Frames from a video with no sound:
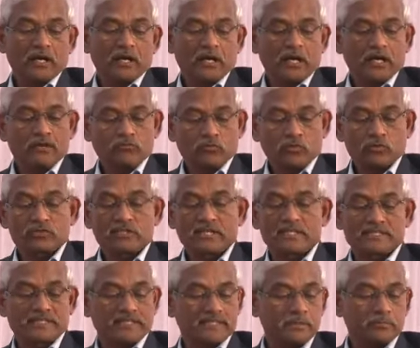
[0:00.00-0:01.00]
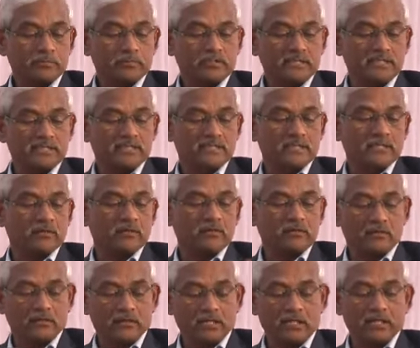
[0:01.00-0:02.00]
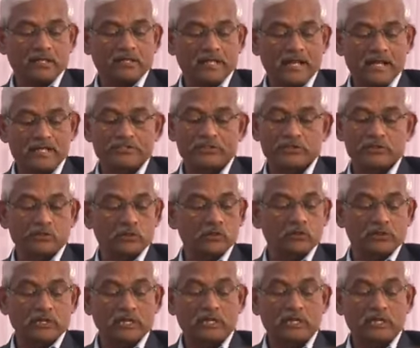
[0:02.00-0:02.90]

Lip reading: Of course, I skipped this grassy shoot